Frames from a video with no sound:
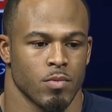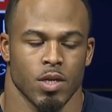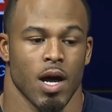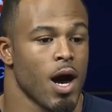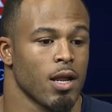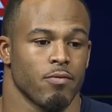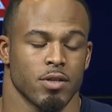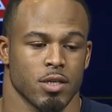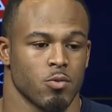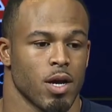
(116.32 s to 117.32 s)
Yeah, all of us,
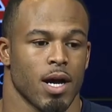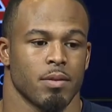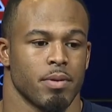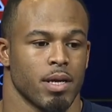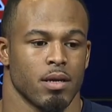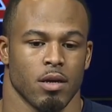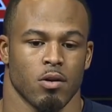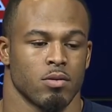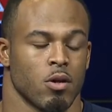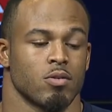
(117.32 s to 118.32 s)
because we all have to be
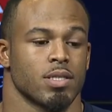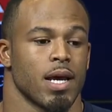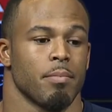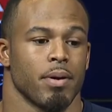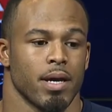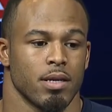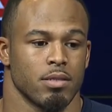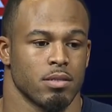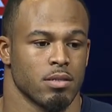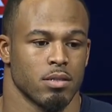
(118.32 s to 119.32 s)
on the same
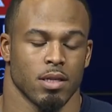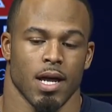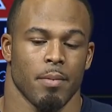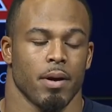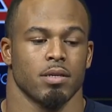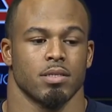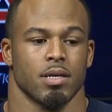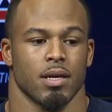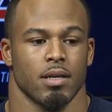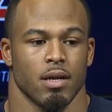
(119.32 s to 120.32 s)
page. Linebackers and
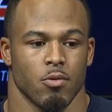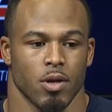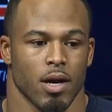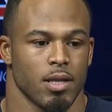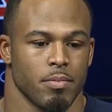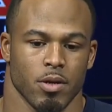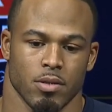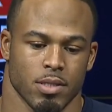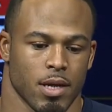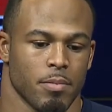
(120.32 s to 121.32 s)
secondary, we all have to be on
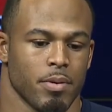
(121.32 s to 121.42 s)
the same